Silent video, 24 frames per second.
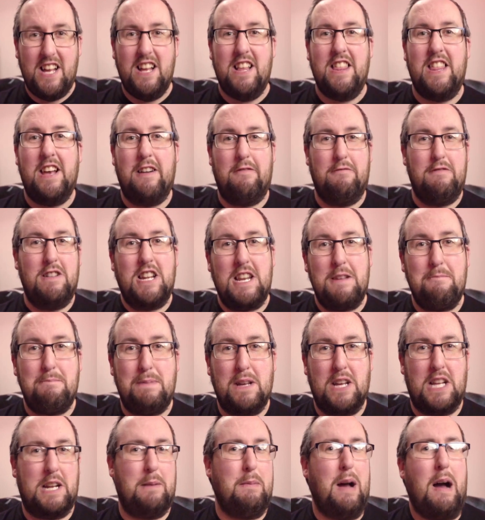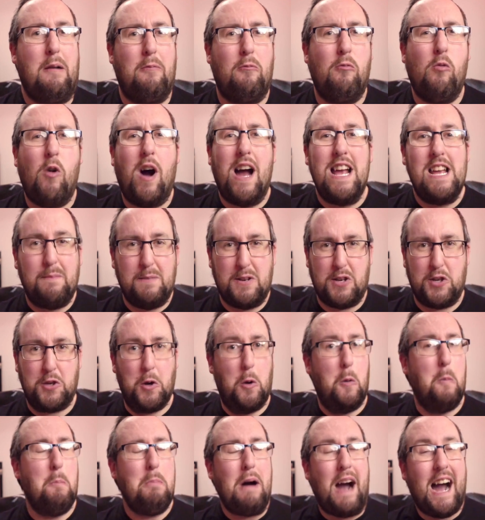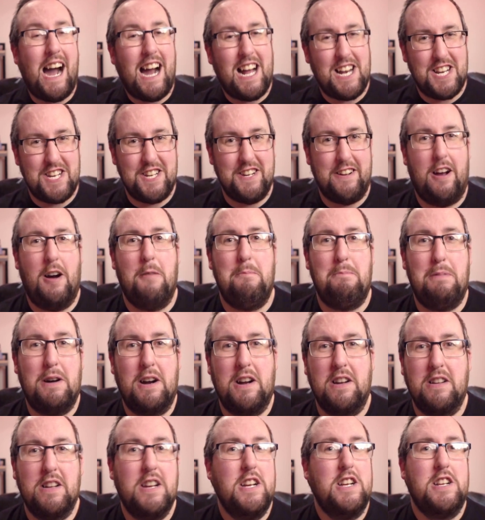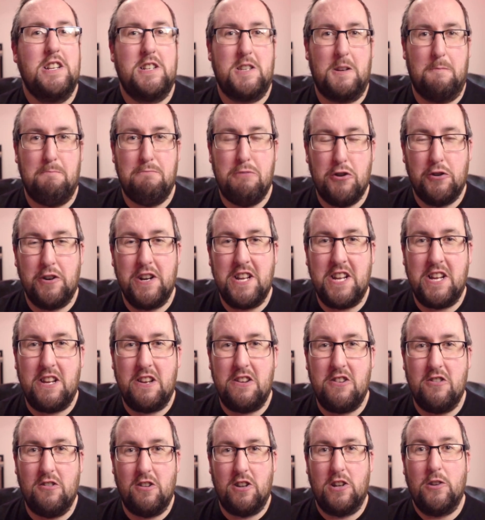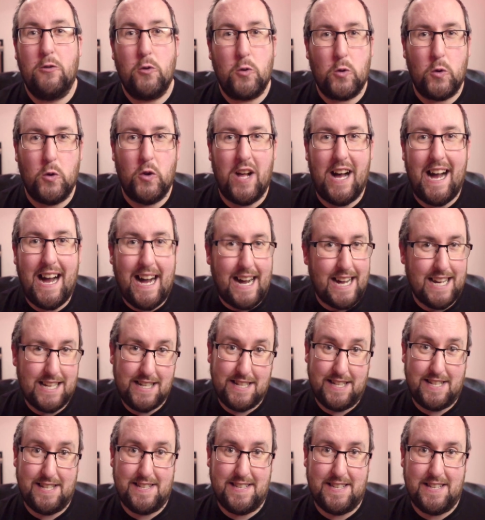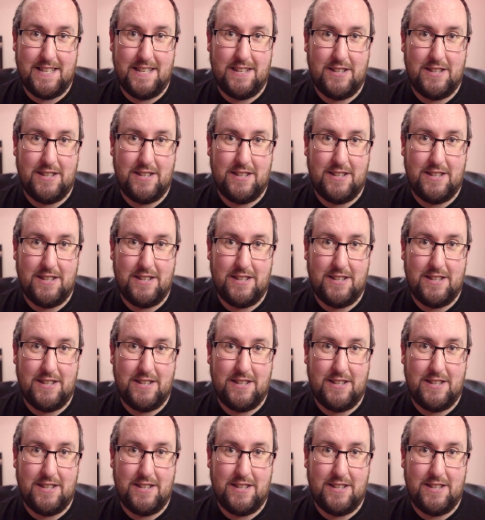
that really build up and why I'm so passionate about supporting your local acts.